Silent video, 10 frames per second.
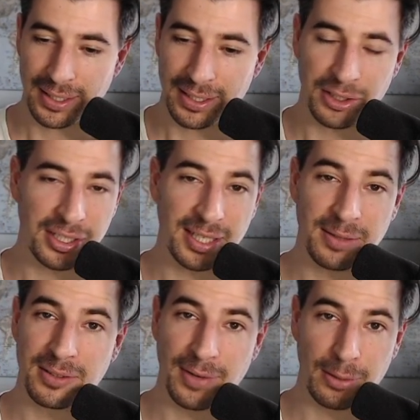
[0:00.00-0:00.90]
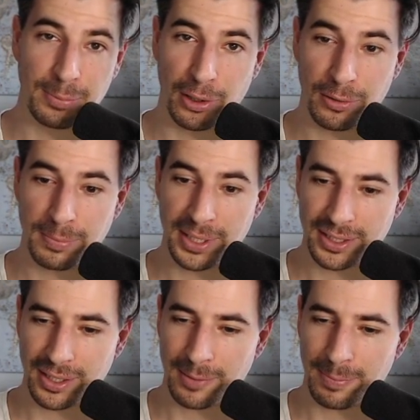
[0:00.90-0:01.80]
you can develop your own
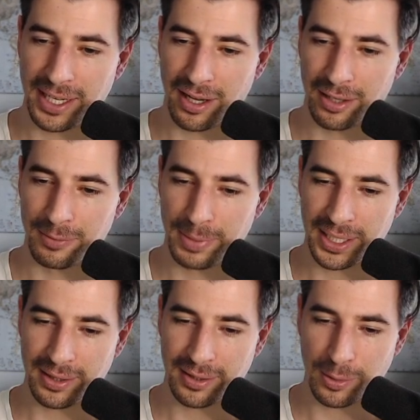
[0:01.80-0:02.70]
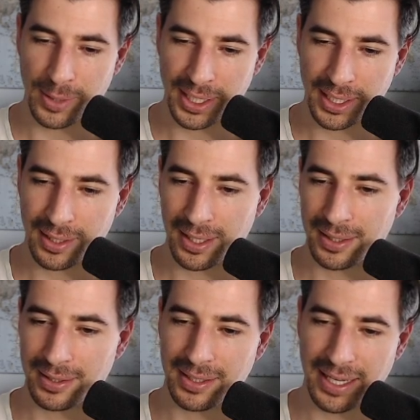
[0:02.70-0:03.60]
bishop and unpin the queen,
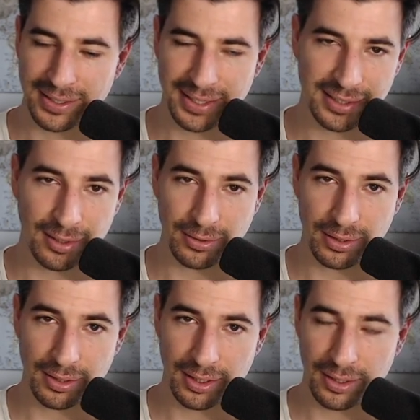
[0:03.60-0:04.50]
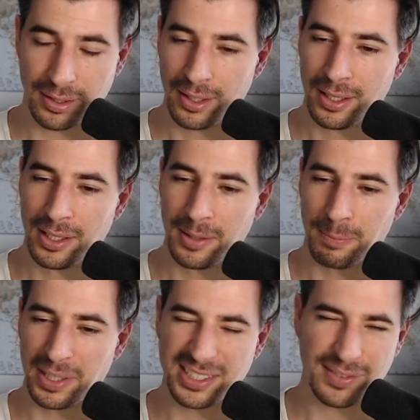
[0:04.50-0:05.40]
and yes, that's all good.
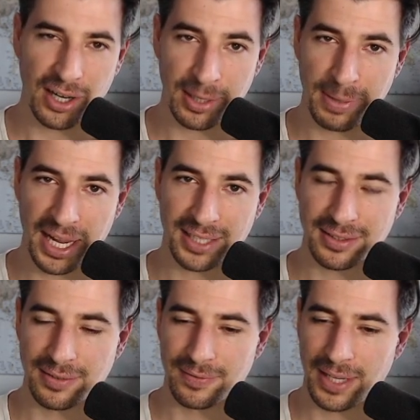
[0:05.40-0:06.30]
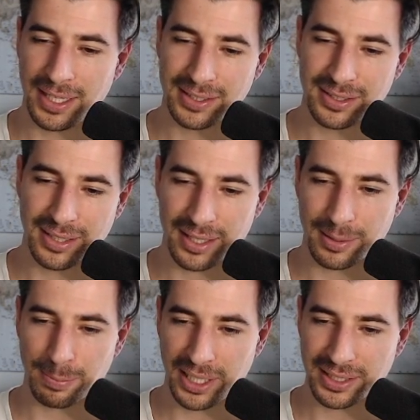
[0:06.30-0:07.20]
But it's very passive, and it's not the
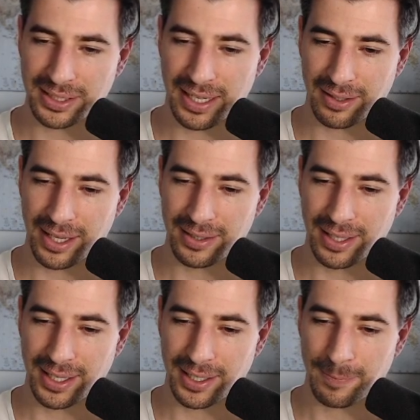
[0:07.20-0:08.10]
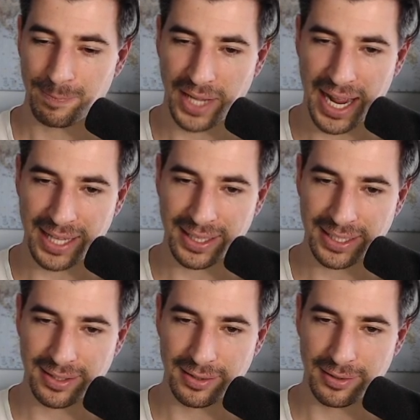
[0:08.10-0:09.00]
play style I like. I like
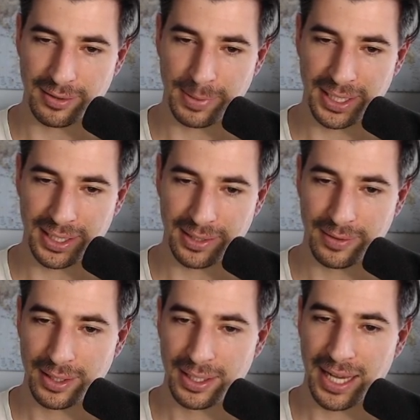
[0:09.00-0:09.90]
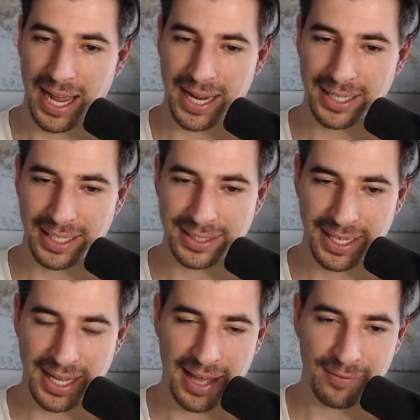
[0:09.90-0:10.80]
to do the pinning. I like to
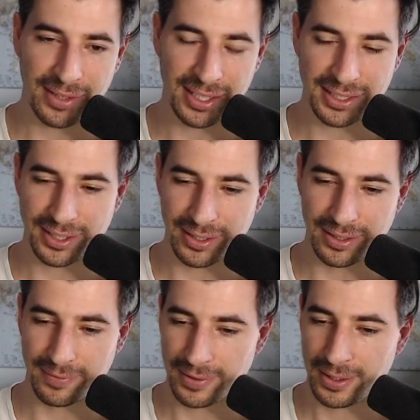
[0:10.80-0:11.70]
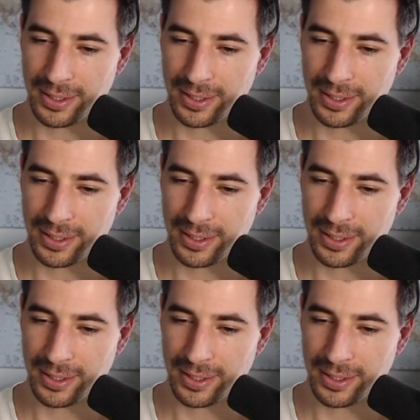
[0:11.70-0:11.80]
have initiative.